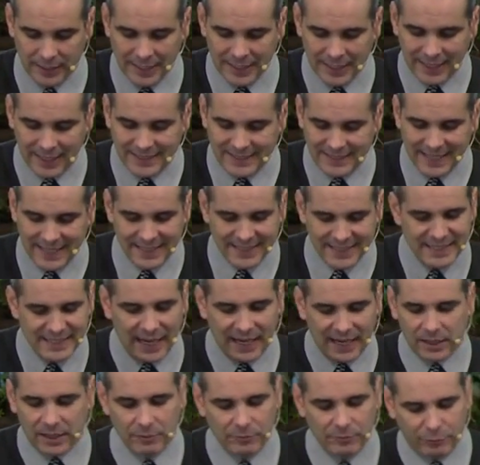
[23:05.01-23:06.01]
It says,
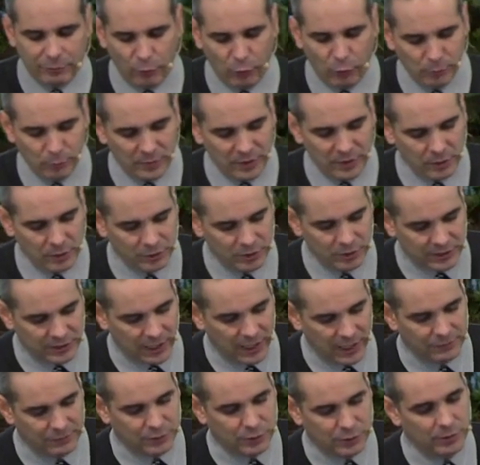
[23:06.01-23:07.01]
not conforming
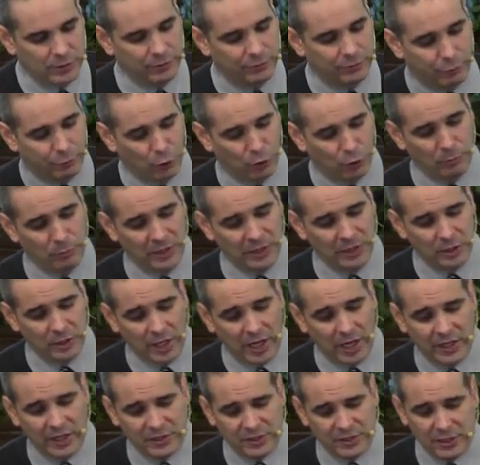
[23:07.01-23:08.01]
yourselves to the form and
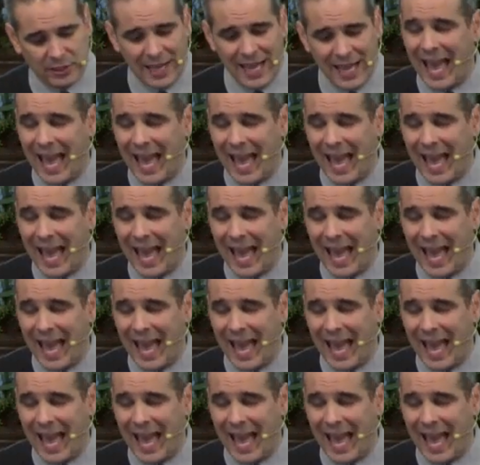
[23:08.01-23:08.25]
lust